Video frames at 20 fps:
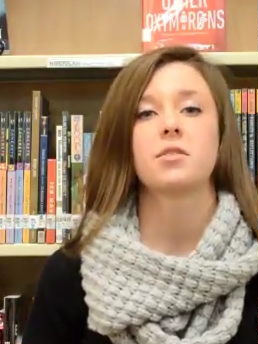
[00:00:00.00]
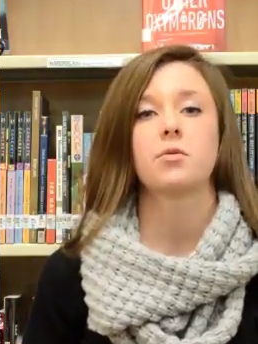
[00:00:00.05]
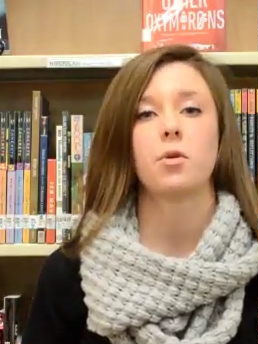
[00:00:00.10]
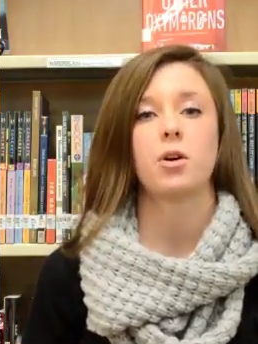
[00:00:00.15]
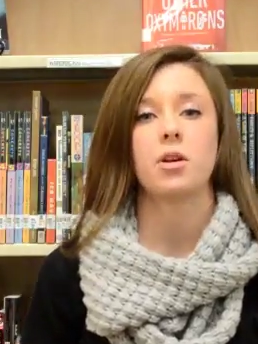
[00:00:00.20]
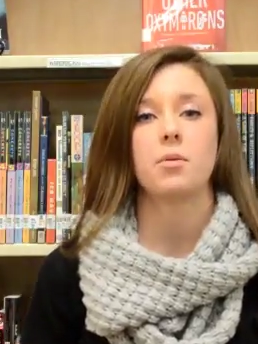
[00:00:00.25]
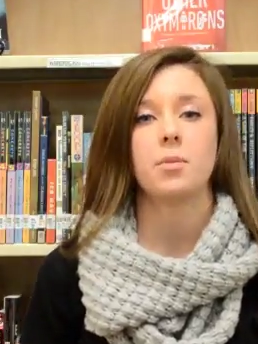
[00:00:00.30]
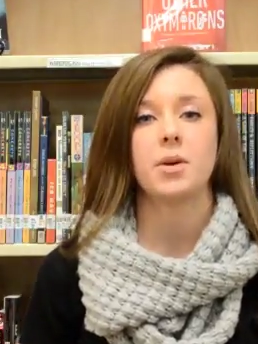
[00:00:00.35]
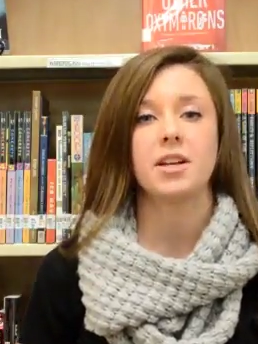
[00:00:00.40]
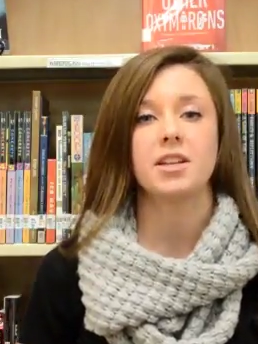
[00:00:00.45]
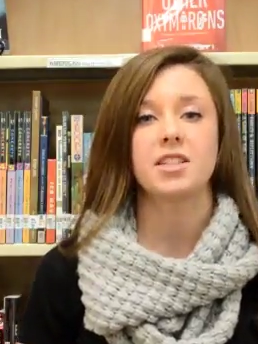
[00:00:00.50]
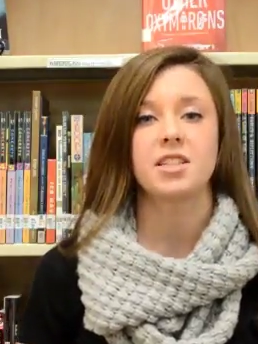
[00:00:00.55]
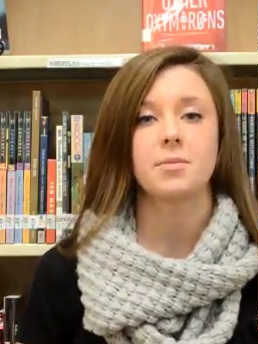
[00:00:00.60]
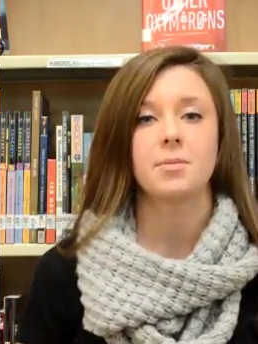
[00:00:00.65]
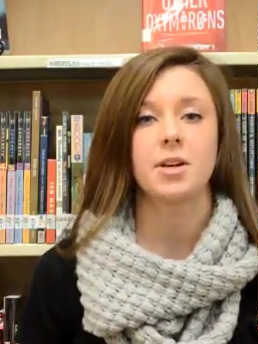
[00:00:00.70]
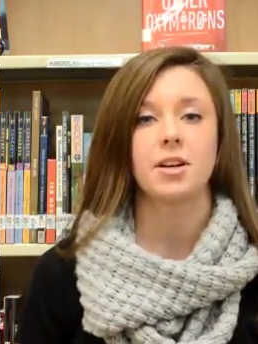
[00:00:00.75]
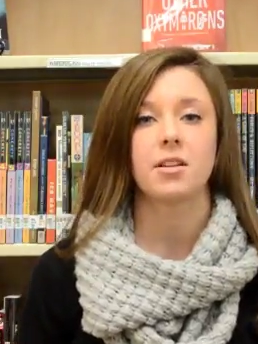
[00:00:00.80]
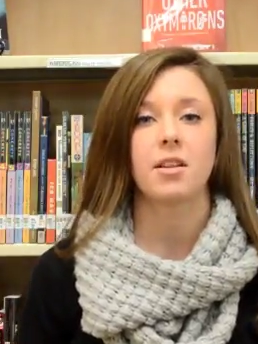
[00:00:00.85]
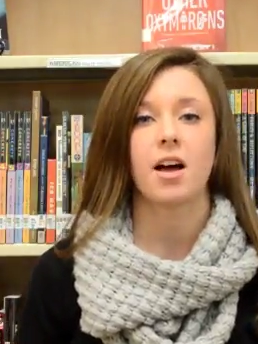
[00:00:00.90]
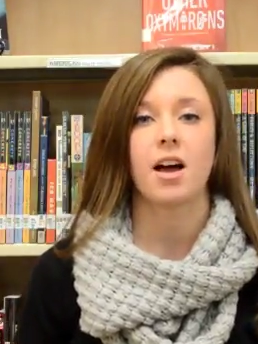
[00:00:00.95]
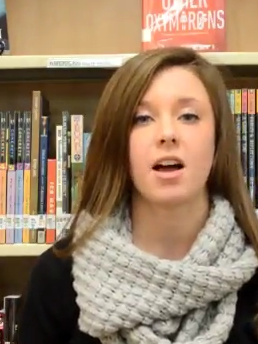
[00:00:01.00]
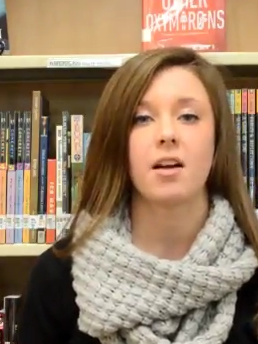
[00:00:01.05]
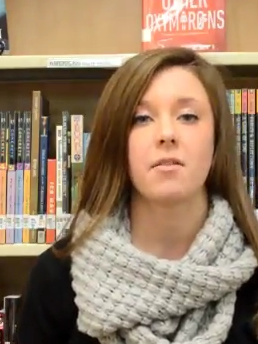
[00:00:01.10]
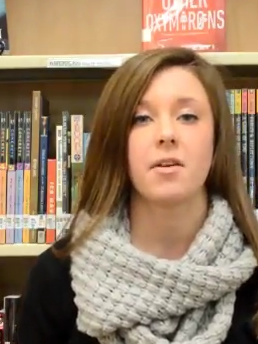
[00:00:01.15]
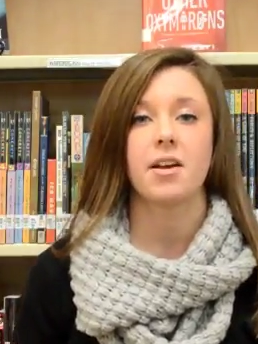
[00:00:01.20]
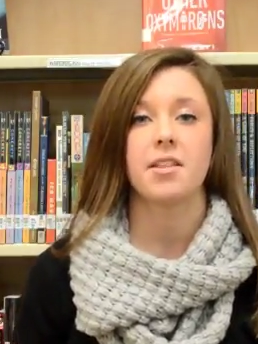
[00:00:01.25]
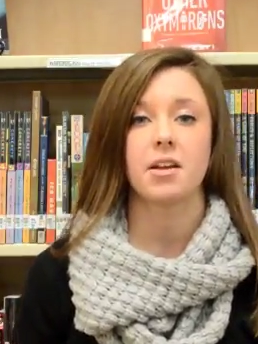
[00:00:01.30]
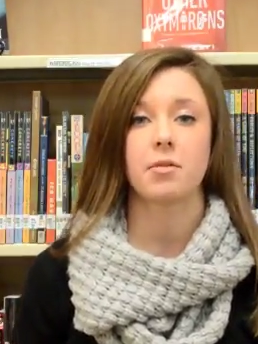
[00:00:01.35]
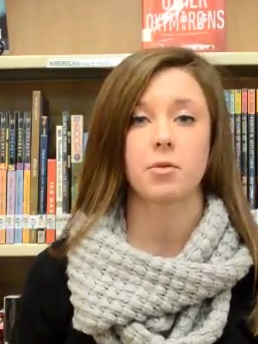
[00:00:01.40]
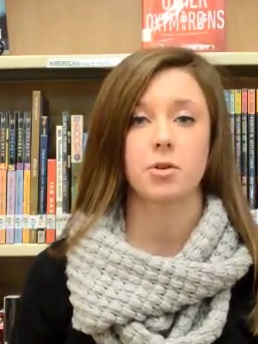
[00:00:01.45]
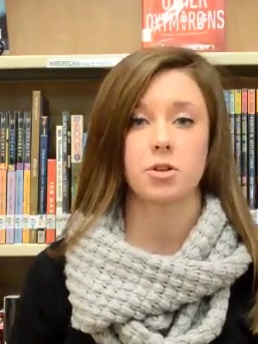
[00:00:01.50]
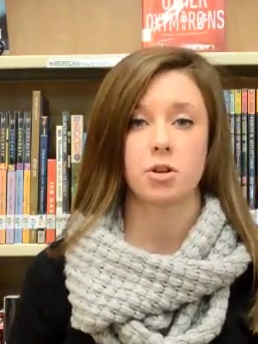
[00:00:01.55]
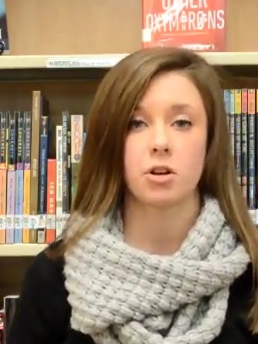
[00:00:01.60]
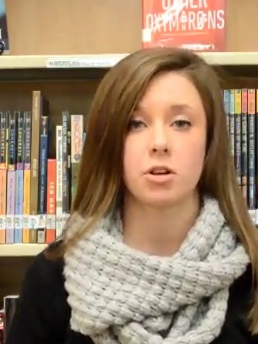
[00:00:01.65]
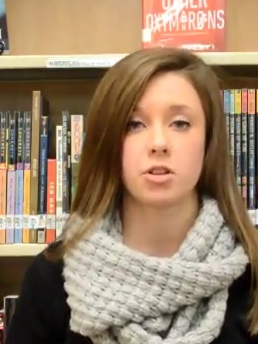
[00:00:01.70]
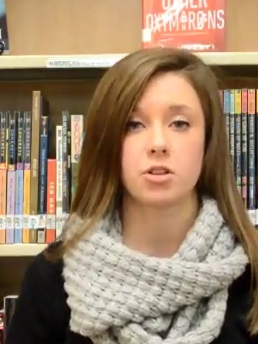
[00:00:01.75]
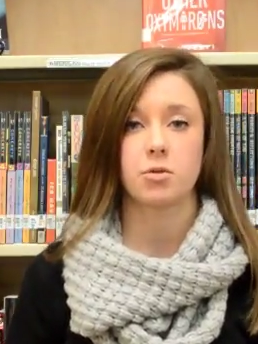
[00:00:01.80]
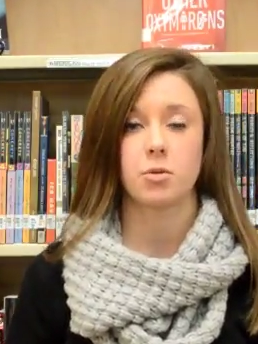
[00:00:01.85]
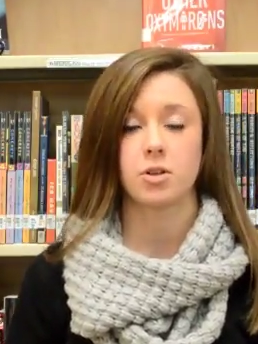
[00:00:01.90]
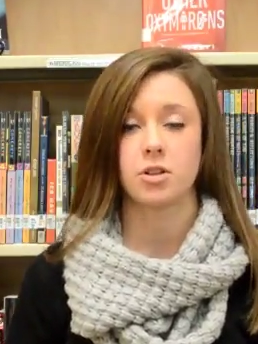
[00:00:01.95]
of what it means to be alive, and then
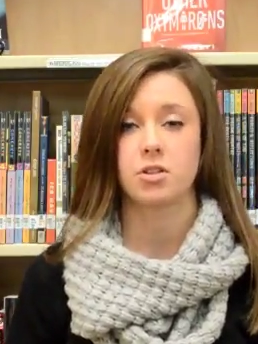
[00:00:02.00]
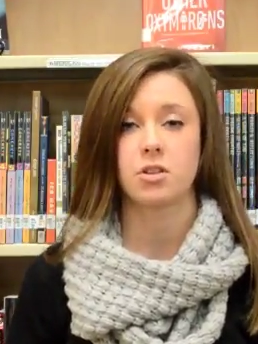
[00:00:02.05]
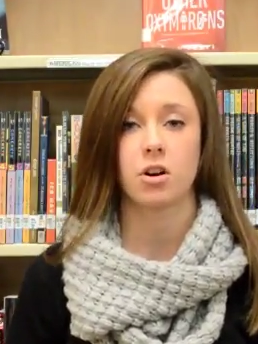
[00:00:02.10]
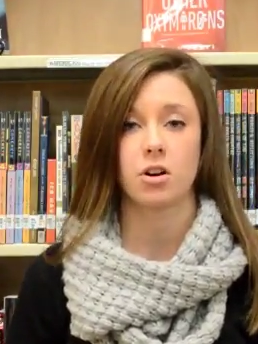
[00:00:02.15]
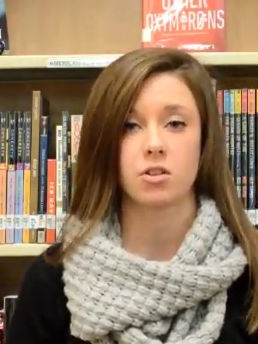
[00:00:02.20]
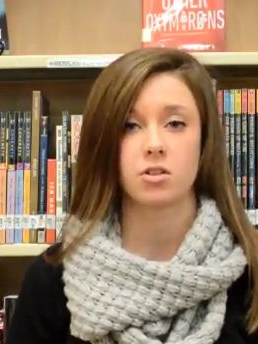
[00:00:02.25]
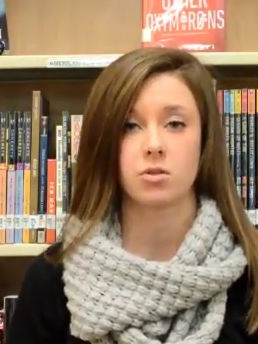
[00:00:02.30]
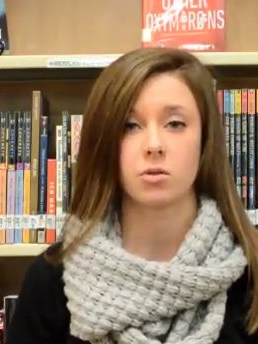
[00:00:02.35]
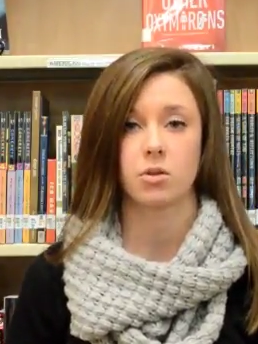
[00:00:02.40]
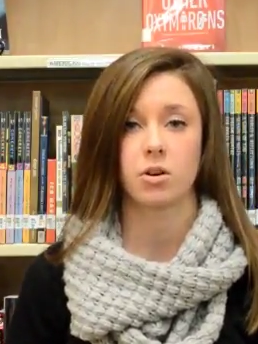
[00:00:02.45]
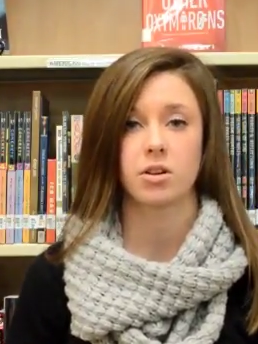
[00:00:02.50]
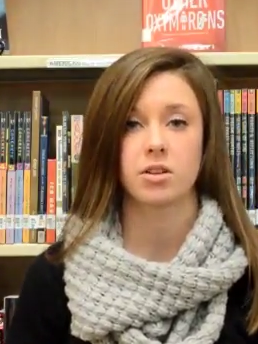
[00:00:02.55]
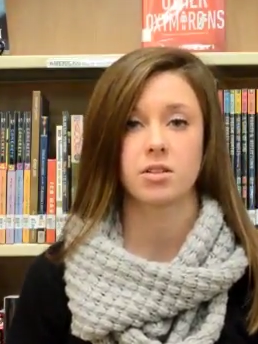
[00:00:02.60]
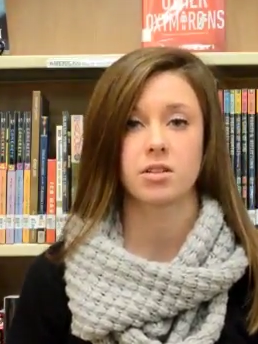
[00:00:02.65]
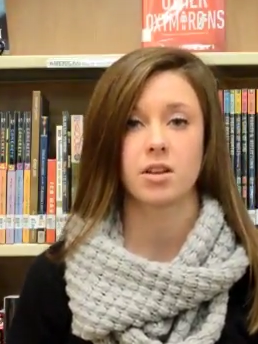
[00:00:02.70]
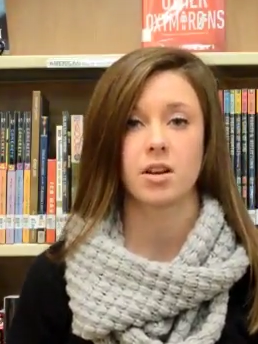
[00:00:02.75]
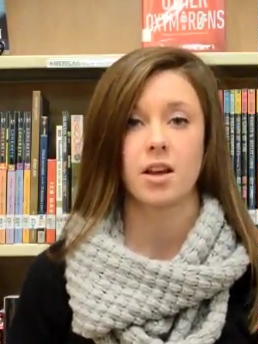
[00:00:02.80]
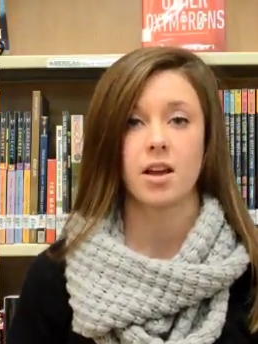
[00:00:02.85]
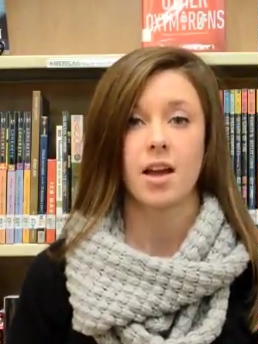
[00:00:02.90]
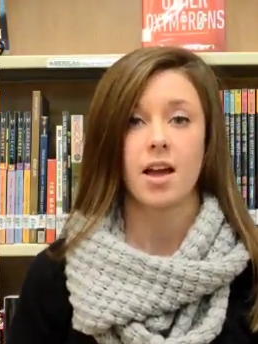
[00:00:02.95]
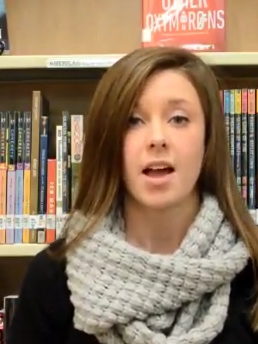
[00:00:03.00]
returns to its dark source.